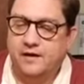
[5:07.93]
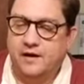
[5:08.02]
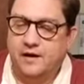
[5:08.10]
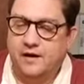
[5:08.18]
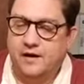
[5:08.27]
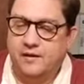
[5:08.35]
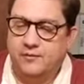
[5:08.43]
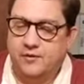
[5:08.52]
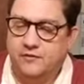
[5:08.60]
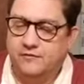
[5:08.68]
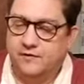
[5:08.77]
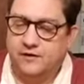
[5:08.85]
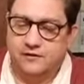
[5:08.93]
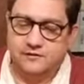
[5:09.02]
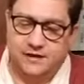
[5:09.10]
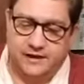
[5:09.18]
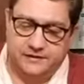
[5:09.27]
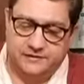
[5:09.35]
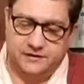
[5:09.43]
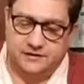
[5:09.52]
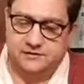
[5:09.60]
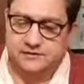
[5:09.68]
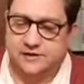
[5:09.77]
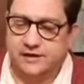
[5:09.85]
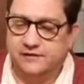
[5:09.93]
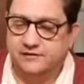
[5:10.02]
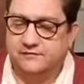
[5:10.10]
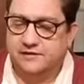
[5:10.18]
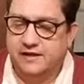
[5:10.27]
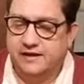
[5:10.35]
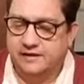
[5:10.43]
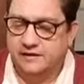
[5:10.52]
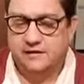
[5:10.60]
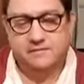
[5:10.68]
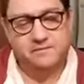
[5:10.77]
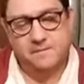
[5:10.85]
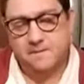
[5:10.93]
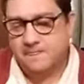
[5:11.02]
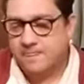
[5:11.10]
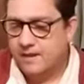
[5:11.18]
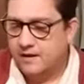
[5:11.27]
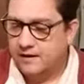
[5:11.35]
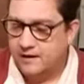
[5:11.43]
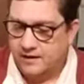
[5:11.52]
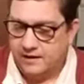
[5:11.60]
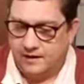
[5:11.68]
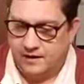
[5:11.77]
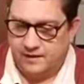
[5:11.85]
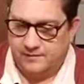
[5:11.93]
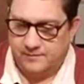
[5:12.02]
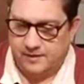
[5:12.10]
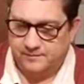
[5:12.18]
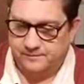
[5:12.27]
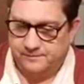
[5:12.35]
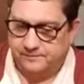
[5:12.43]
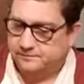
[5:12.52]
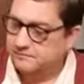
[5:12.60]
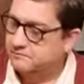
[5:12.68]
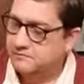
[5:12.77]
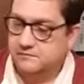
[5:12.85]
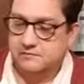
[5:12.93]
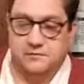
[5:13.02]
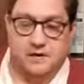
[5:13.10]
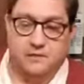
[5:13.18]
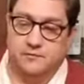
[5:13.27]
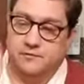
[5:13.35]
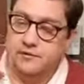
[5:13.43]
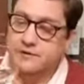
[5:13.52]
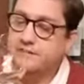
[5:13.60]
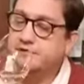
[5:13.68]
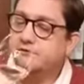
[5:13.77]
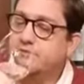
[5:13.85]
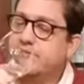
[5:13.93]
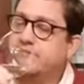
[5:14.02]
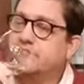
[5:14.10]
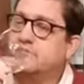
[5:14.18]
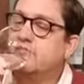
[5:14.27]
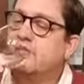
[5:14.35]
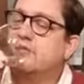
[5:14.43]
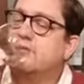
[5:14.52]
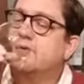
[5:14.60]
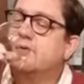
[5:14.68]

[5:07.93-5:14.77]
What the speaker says: Overall taste on a scale of 10, I'm really enjoying this one.